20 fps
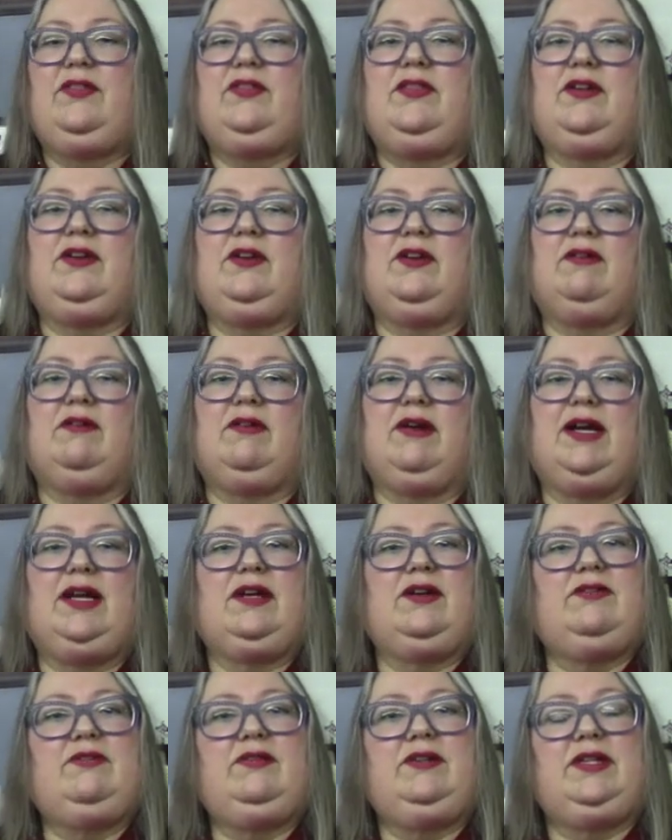The
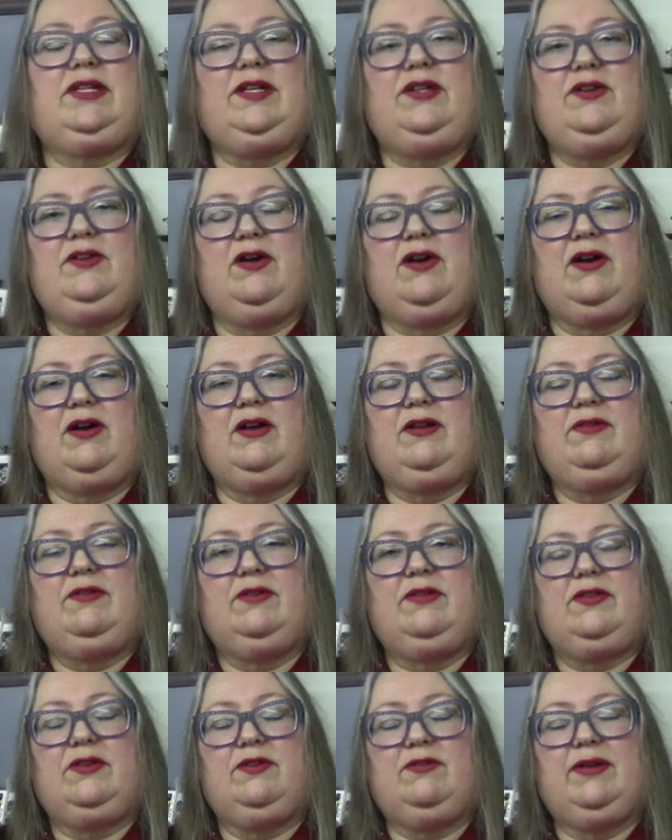Crown
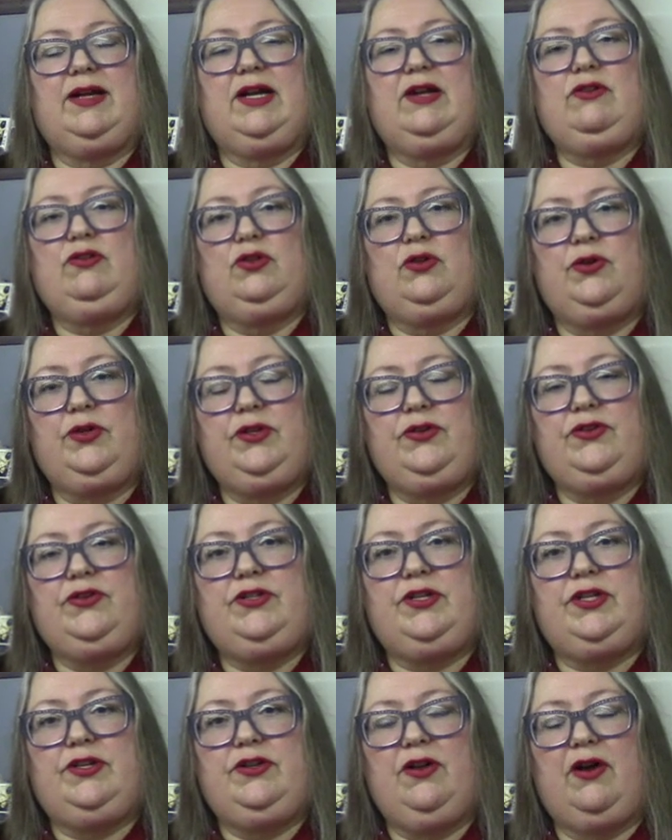lawyers
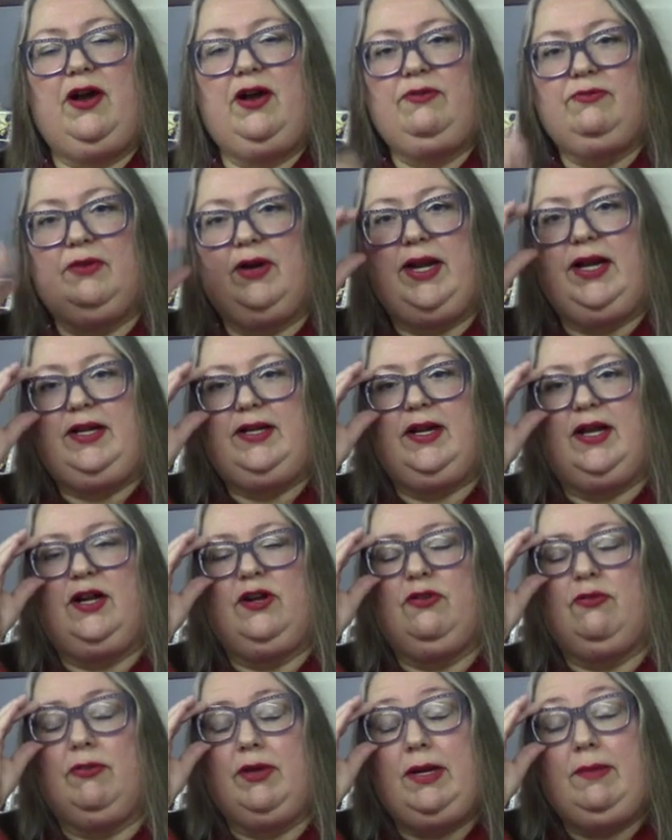did not write
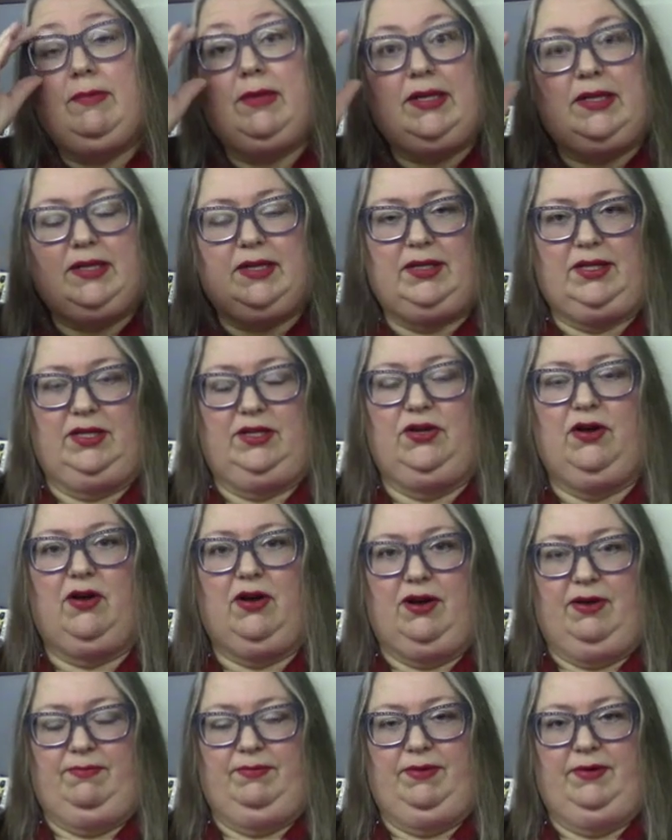agreement at the
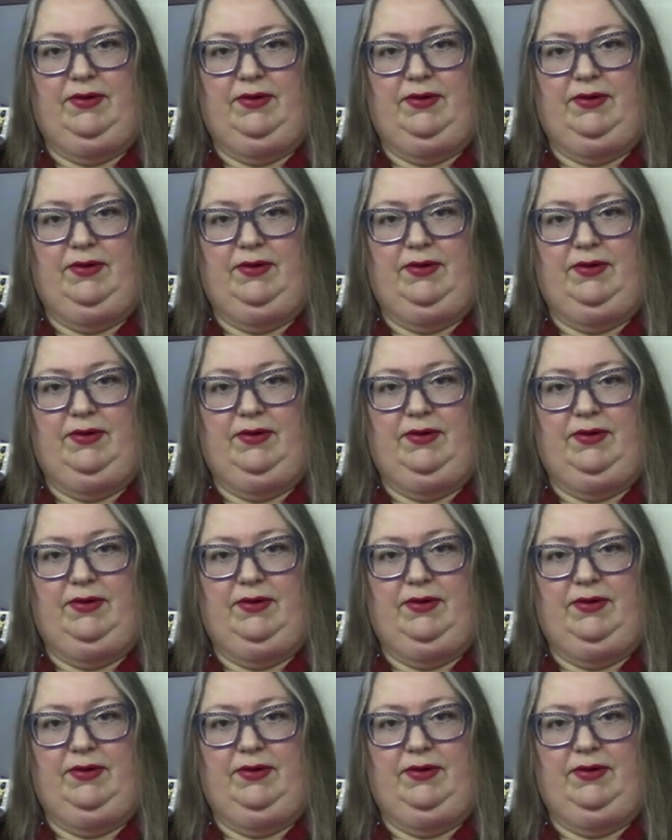top.